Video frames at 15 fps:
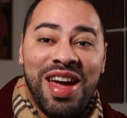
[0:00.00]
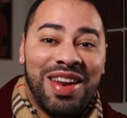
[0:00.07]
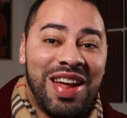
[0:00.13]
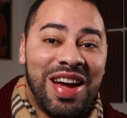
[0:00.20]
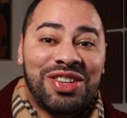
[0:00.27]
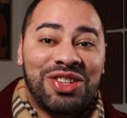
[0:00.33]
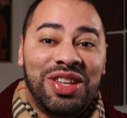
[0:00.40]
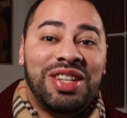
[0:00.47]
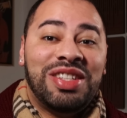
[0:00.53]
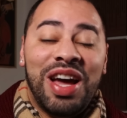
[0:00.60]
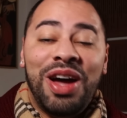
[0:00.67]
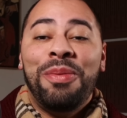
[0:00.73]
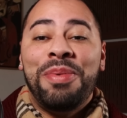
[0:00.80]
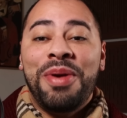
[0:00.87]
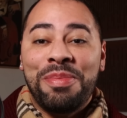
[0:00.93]
and actually
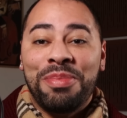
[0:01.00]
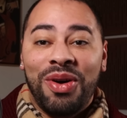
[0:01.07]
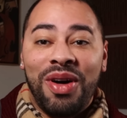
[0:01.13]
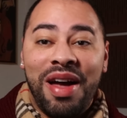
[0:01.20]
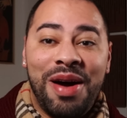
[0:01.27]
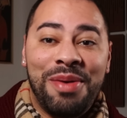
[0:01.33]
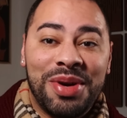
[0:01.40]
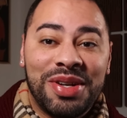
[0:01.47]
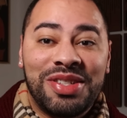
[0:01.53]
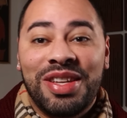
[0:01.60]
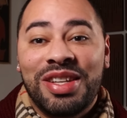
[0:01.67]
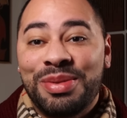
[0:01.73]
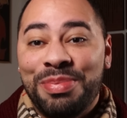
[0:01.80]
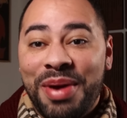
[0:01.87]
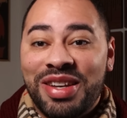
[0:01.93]
tell people how much
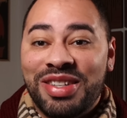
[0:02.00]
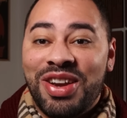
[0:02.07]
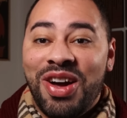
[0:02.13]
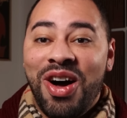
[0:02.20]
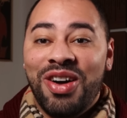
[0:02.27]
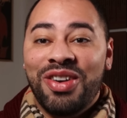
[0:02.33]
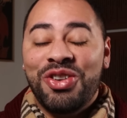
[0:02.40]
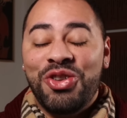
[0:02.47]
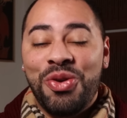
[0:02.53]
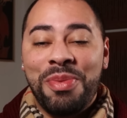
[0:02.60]
they spent on